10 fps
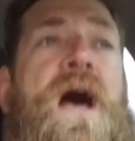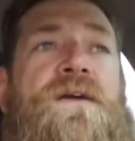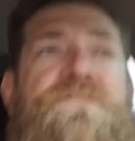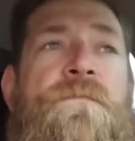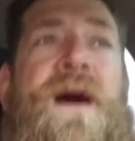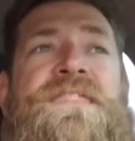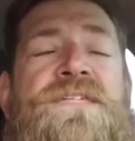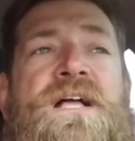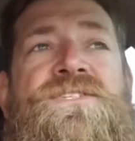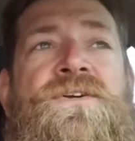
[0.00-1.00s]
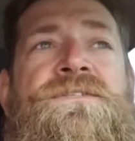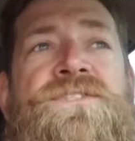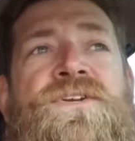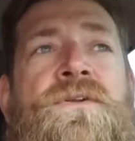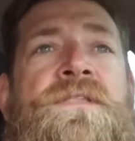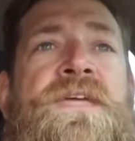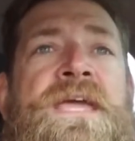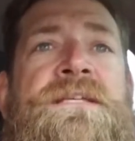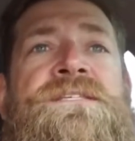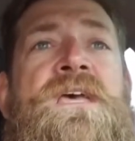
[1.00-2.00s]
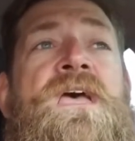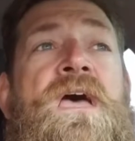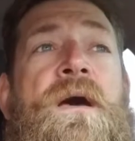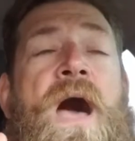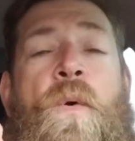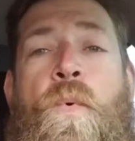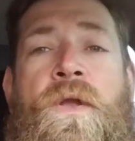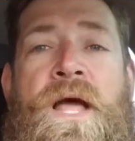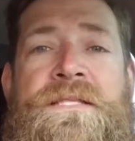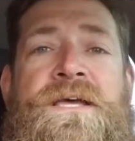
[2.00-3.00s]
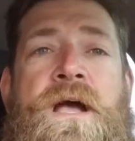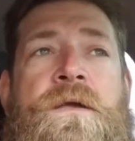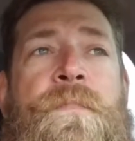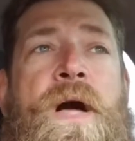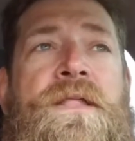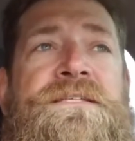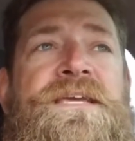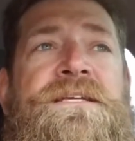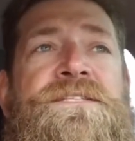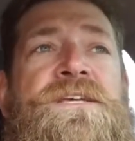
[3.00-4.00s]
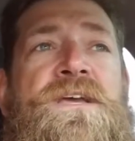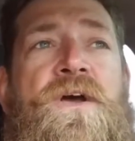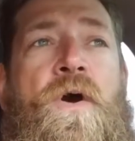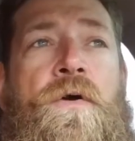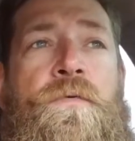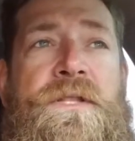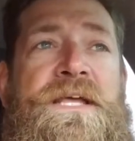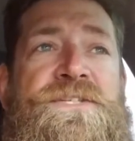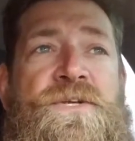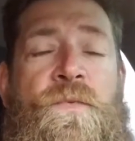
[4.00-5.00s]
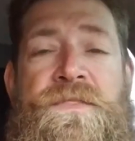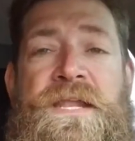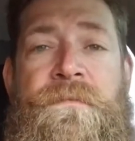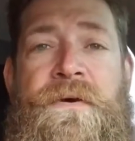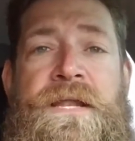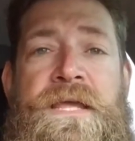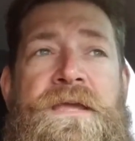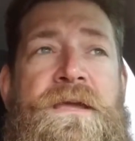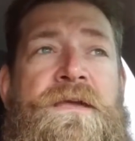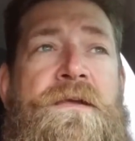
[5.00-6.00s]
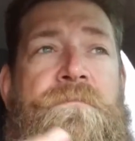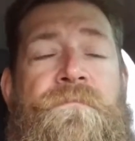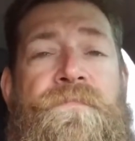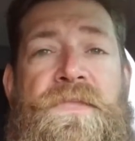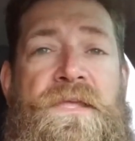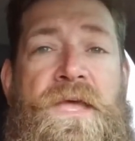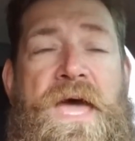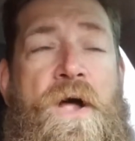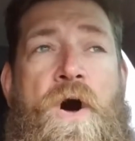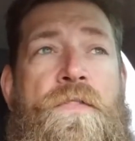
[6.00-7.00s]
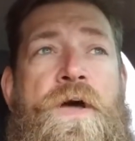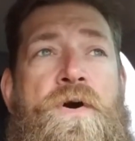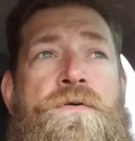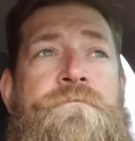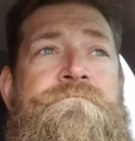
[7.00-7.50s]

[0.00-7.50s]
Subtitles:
I'll give you my thoughts on certain things. I will not talk politics or religion with anybody at all, though.